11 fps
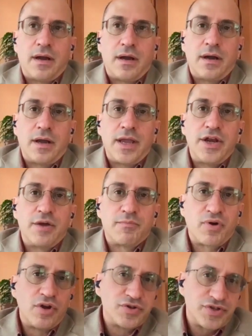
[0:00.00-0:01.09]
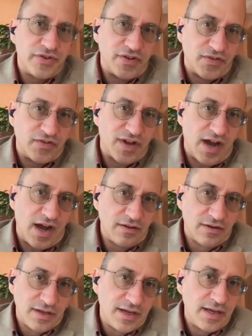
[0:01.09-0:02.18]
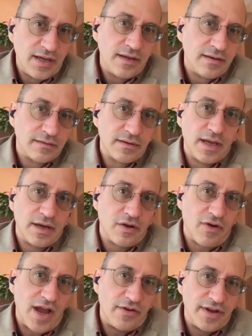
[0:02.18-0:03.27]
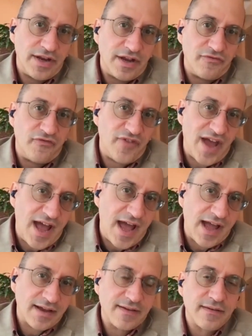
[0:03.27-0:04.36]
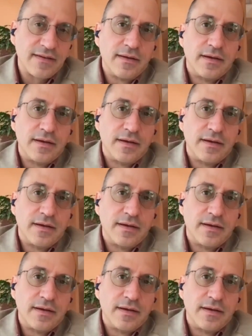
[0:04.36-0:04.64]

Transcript: an approach that's scholarly and grounded in fact,